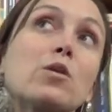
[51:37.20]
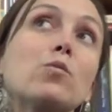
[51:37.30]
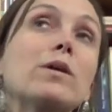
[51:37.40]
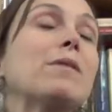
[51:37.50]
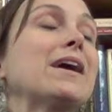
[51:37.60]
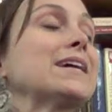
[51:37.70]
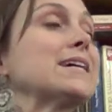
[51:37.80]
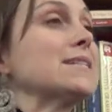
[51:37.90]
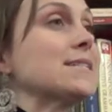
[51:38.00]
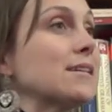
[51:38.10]
we might
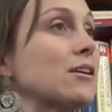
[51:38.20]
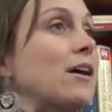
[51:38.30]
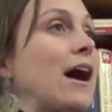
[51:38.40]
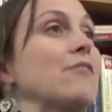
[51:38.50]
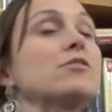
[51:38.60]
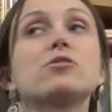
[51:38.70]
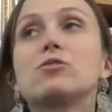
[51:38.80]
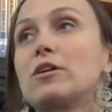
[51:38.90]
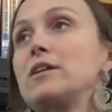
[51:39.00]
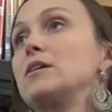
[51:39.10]
consider having
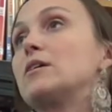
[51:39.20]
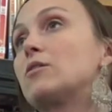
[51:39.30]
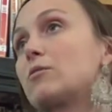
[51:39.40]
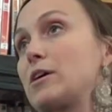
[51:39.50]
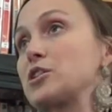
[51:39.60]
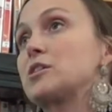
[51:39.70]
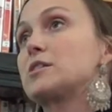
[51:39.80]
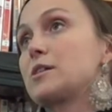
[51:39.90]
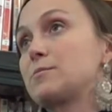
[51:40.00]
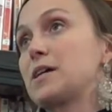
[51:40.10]
Ukrainian or Russian
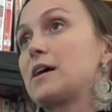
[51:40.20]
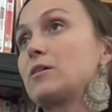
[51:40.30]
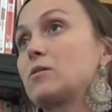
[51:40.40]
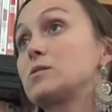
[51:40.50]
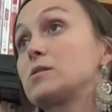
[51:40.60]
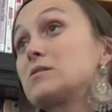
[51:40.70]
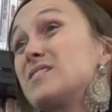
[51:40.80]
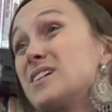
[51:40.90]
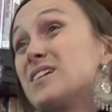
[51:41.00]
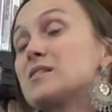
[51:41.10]
subtitles.
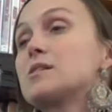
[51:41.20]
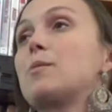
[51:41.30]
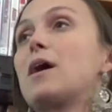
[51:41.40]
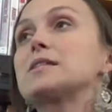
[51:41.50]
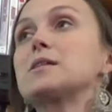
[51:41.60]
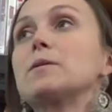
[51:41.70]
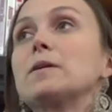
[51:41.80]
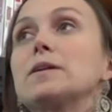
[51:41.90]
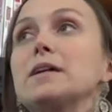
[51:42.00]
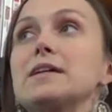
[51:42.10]
It's a
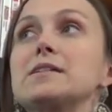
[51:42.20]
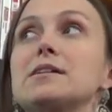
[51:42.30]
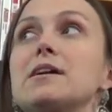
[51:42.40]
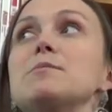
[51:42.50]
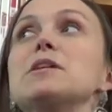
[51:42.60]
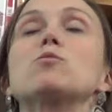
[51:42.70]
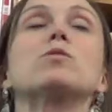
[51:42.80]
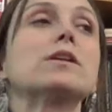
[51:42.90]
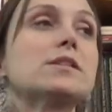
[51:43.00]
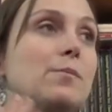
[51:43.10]
possibility. It
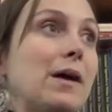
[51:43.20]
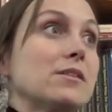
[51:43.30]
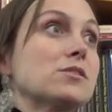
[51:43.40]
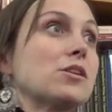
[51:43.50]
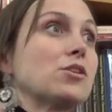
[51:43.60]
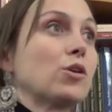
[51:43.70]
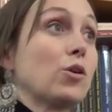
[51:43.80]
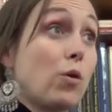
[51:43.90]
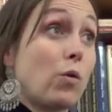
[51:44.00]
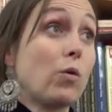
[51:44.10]
really depends on your
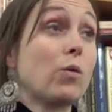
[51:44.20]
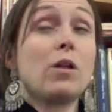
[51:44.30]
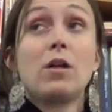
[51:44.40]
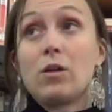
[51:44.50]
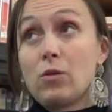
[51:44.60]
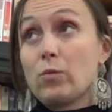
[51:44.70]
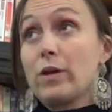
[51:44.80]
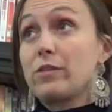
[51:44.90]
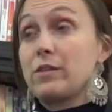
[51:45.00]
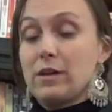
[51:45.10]
goal
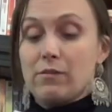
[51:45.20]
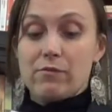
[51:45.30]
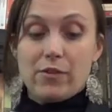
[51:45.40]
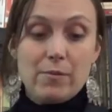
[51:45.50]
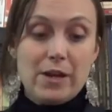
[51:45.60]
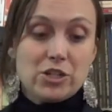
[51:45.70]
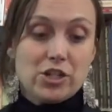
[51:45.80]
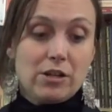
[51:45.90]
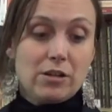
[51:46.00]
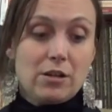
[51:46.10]
with the
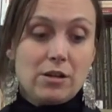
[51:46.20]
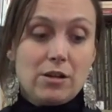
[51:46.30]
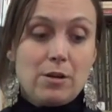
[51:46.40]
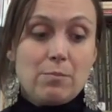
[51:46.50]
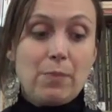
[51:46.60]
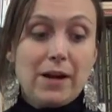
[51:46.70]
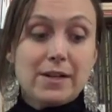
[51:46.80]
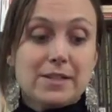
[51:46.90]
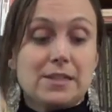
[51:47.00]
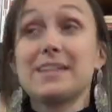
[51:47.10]
information.
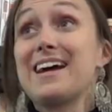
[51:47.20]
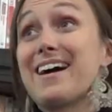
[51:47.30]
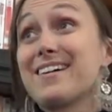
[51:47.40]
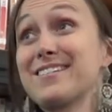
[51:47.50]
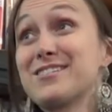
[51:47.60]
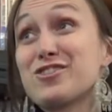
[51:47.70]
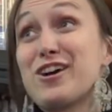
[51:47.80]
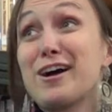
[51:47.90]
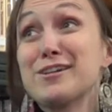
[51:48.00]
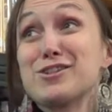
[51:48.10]
But yeah,
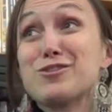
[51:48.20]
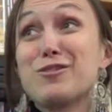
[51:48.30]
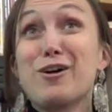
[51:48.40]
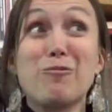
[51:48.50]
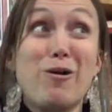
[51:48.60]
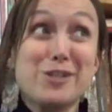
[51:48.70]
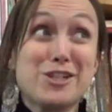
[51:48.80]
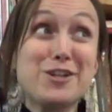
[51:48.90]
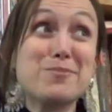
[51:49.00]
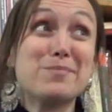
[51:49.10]
try to
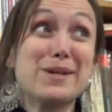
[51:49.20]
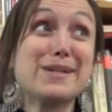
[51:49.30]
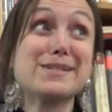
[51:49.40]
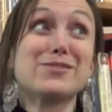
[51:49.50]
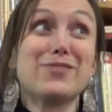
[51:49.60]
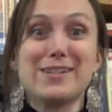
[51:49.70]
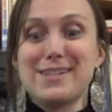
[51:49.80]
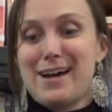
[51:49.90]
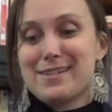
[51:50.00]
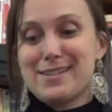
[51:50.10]
watch him. He's
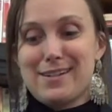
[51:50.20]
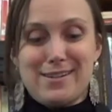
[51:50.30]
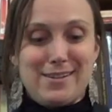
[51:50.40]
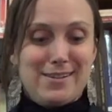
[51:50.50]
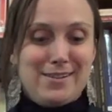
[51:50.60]
fantastic.